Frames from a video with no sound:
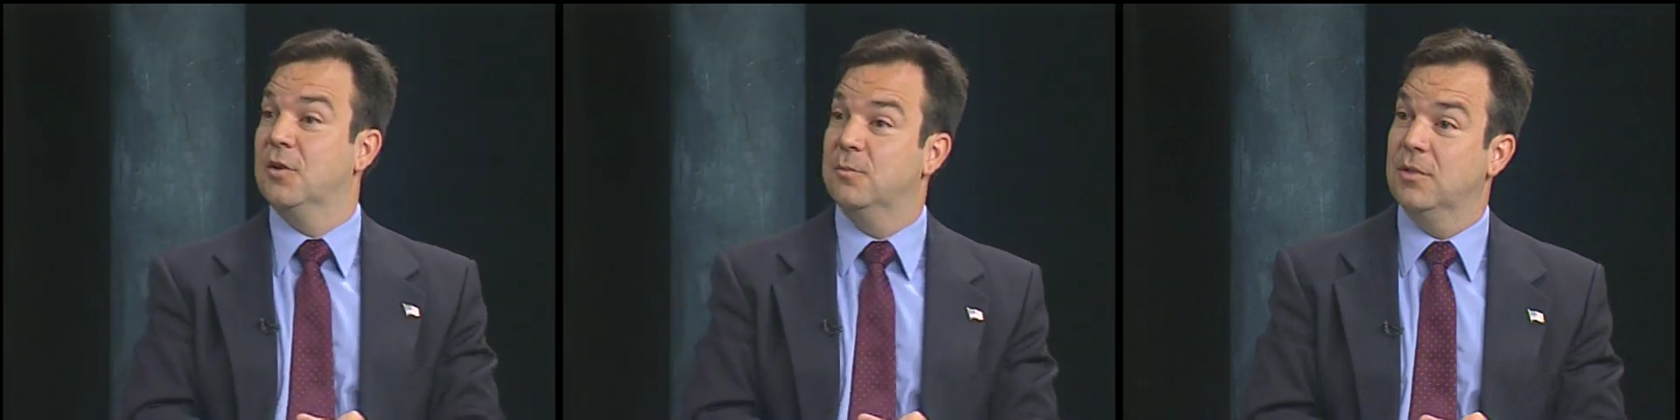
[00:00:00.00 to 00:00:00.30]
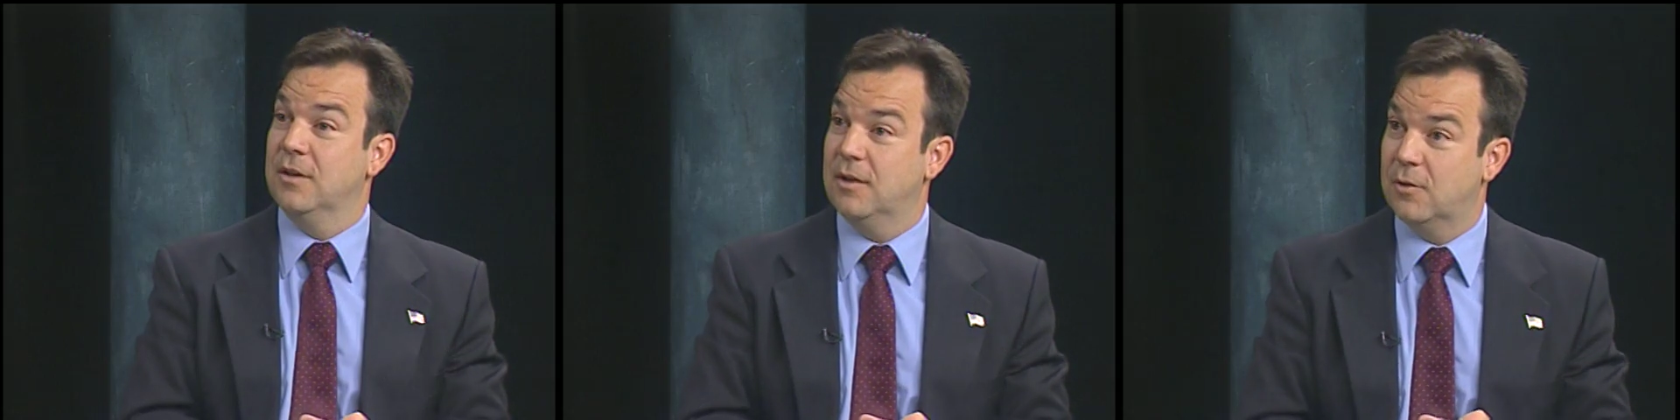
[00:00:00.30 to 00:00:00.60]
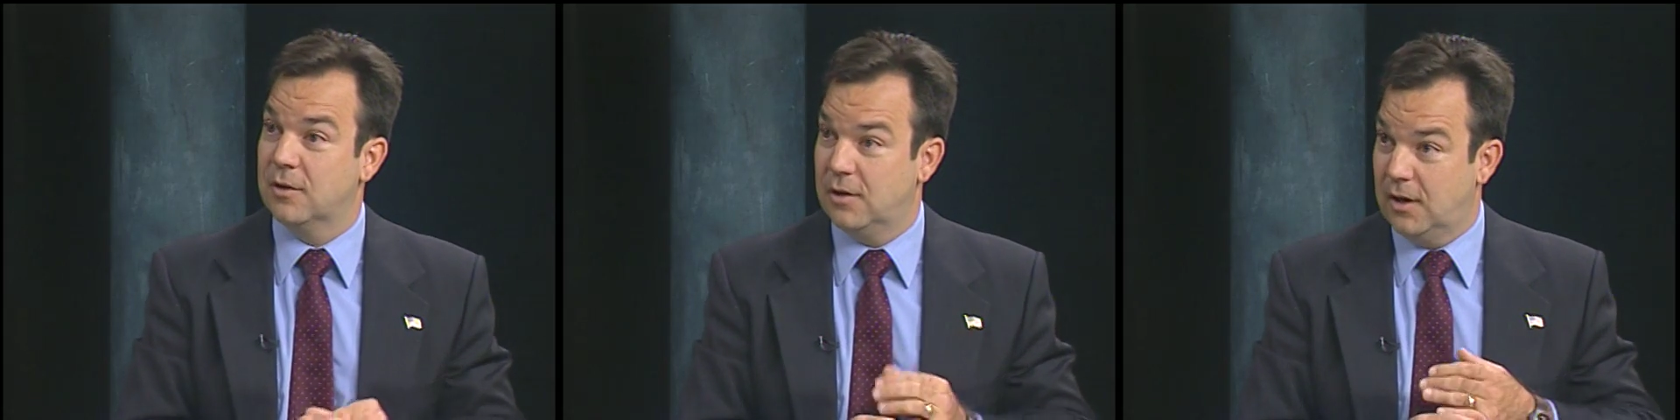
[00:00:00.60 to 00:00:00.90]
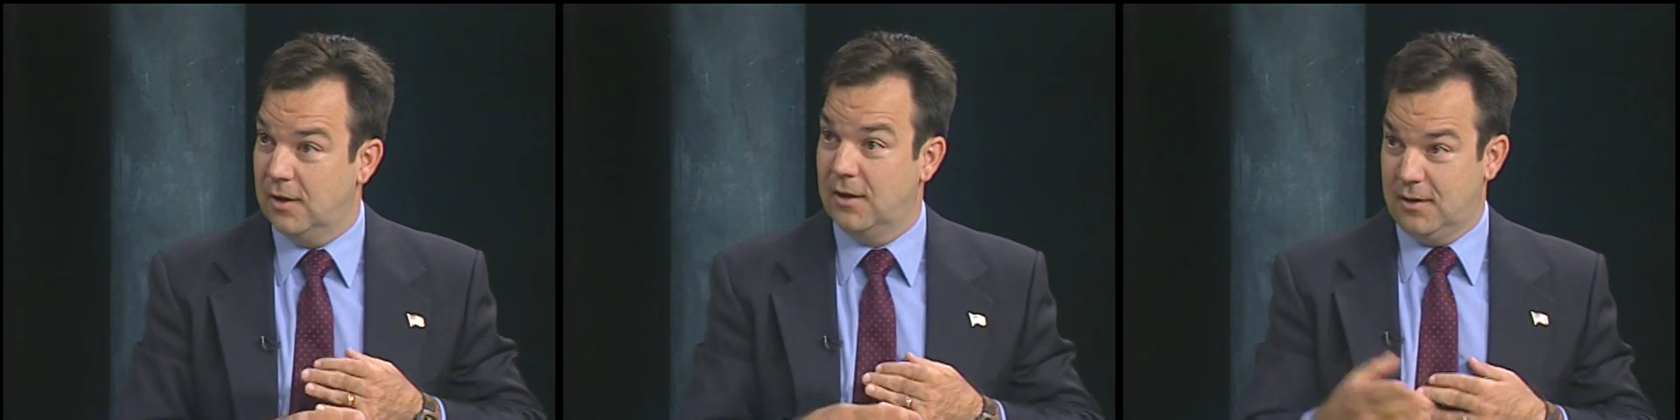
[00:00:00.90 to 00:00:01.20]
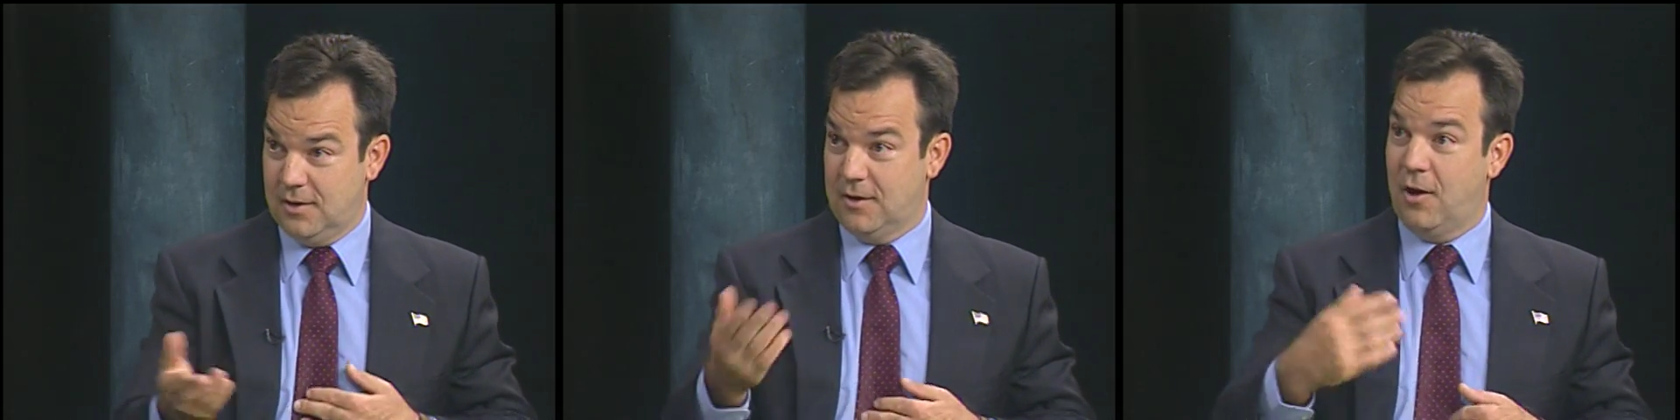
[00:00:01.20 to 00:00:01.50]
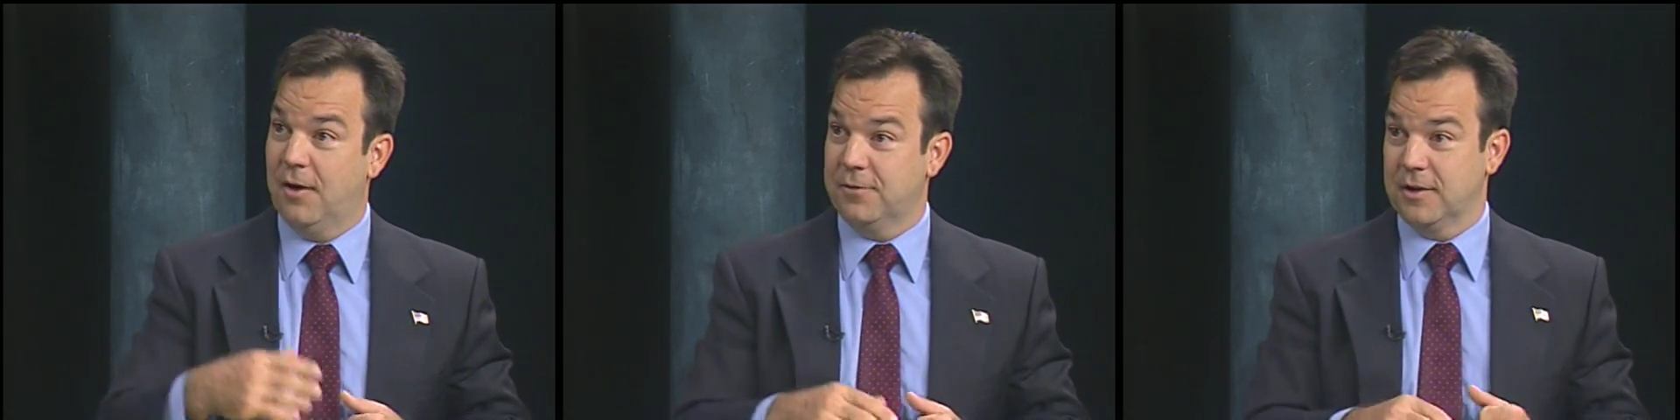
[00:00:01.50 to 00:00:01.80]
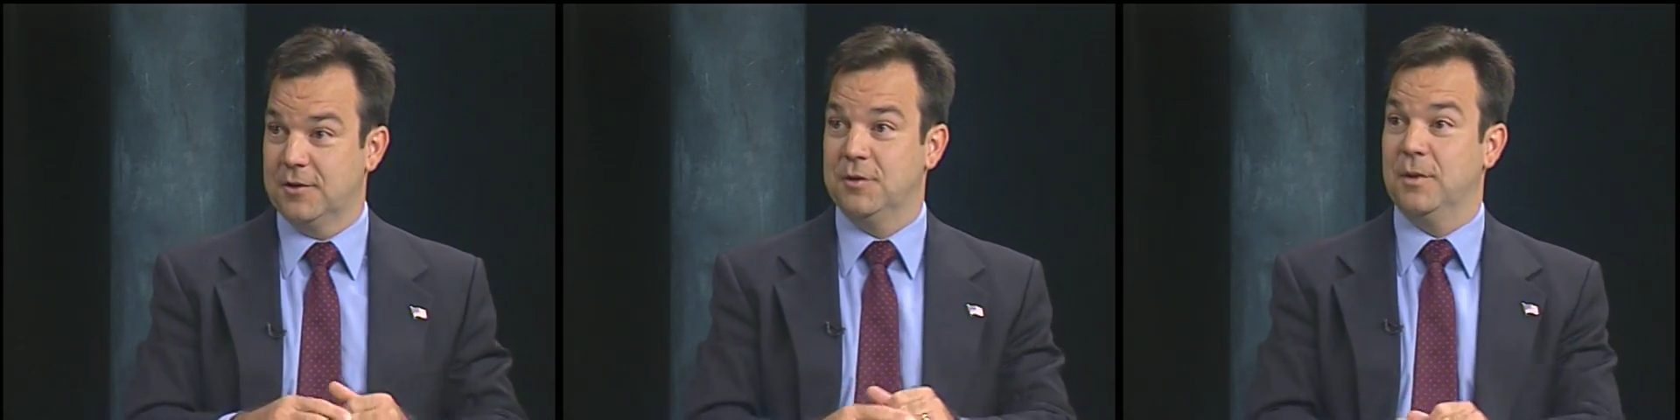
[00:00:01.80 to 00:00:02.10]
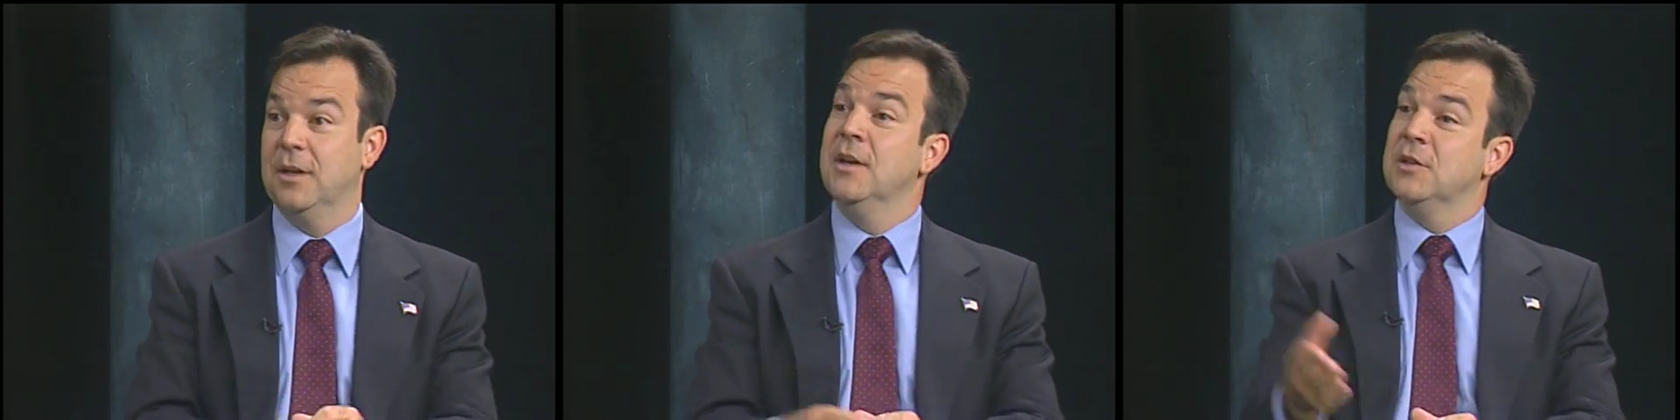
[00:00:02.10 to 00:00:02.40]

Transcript: Couldn't believe they were offering it to me.